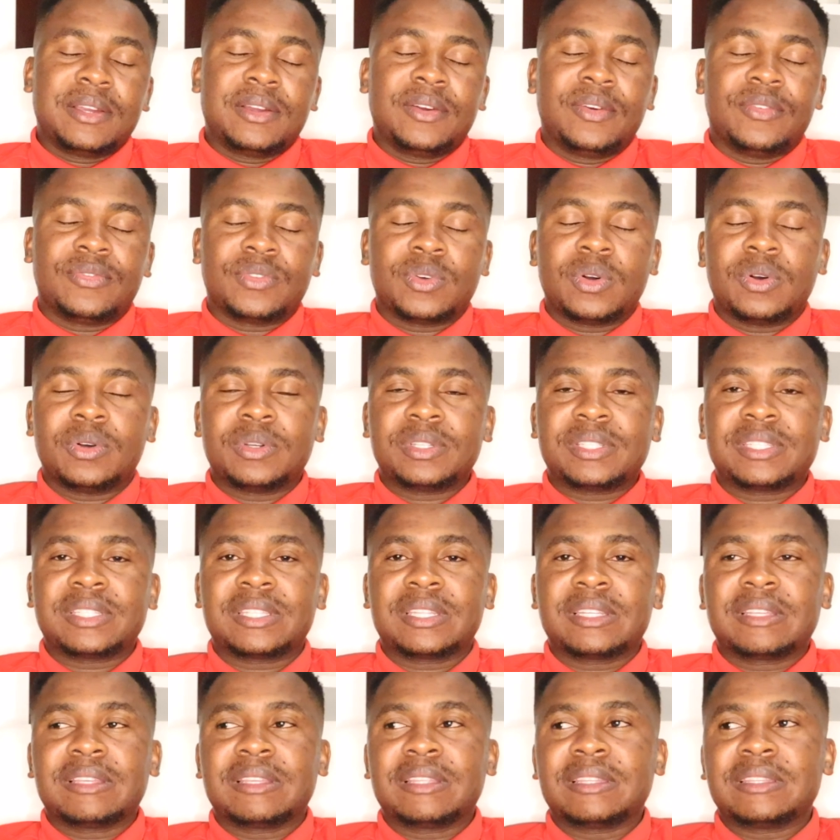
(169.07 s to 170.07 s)
of
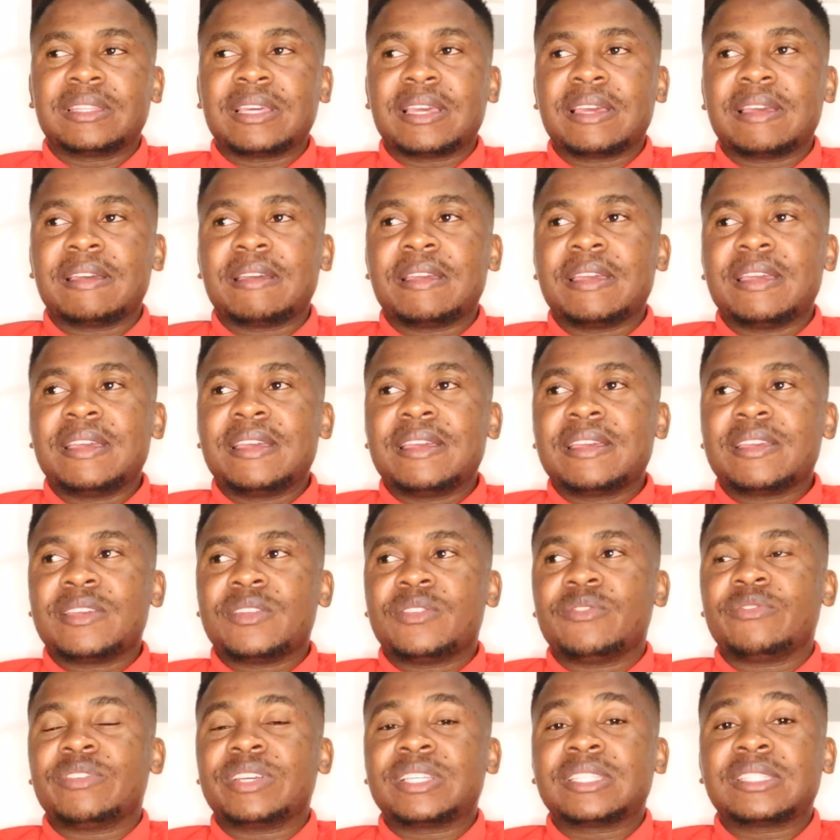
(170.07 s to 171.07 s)
course, the
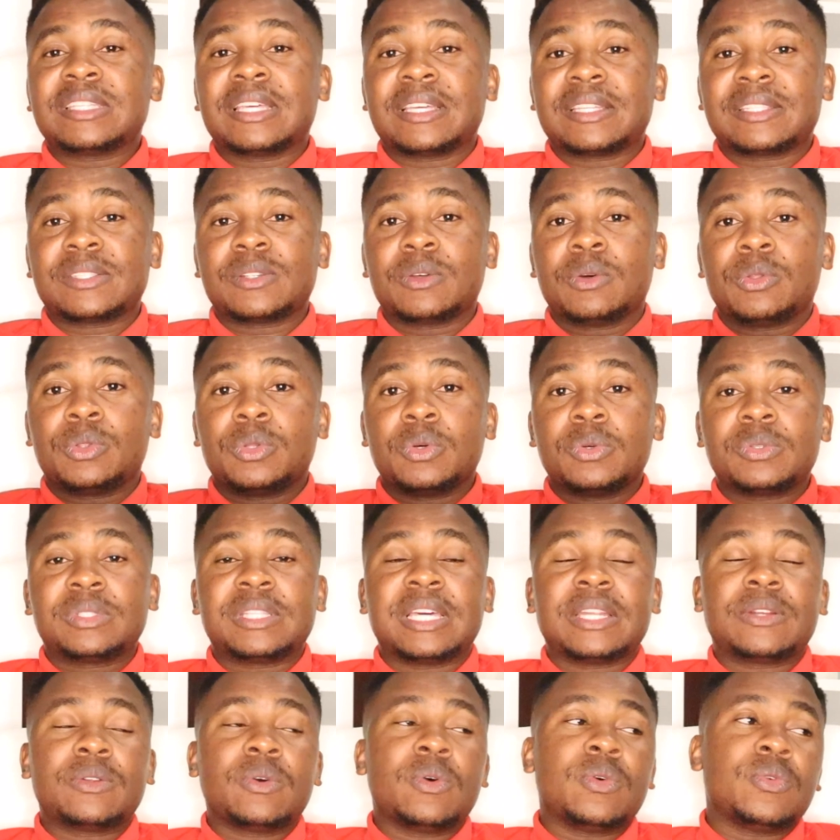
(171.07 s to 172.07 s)
investors or those
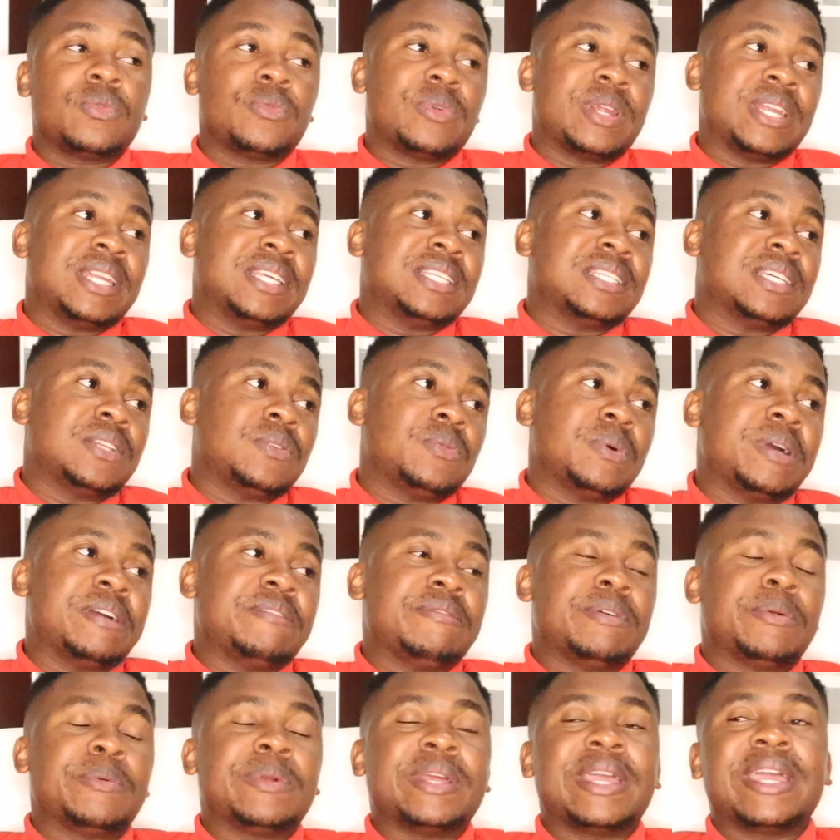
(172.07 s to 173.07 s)
that own Renergen were
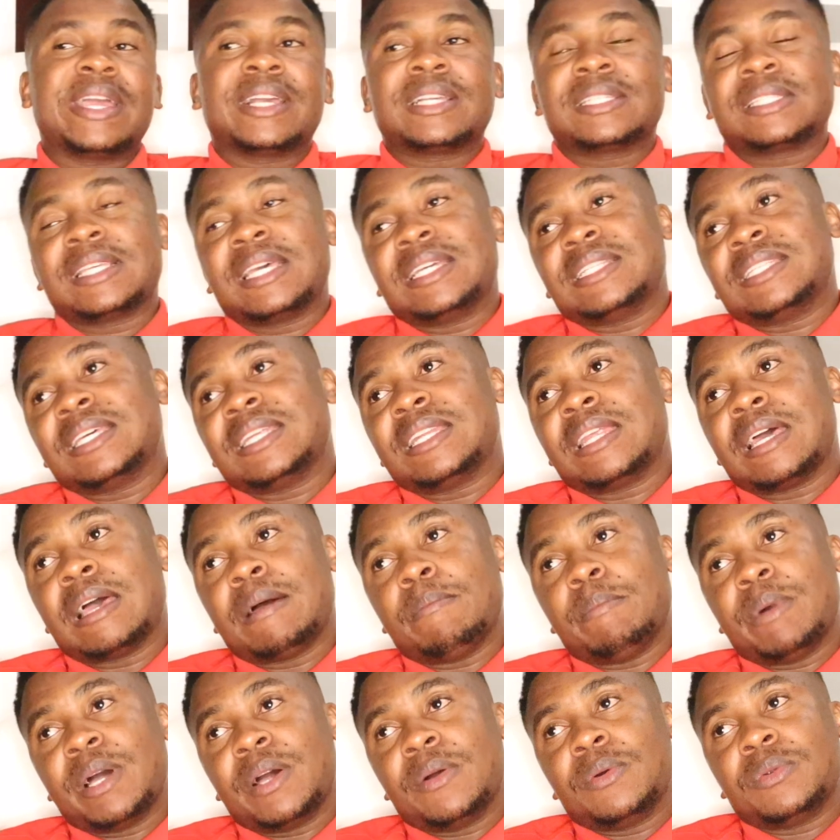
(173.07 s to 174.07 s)
very excited
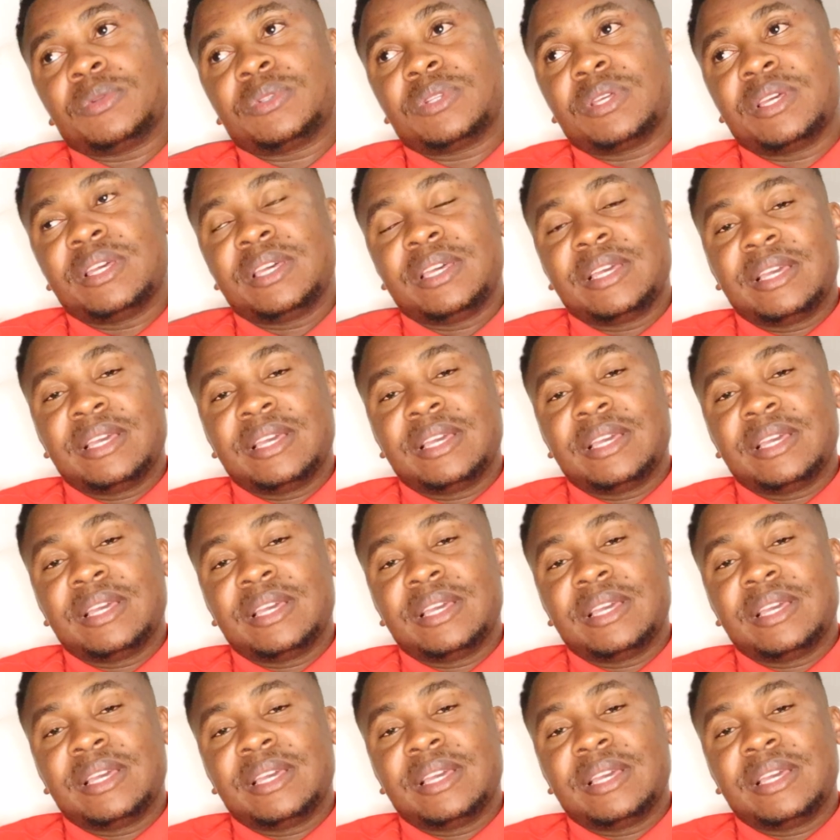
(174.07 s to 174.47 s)
about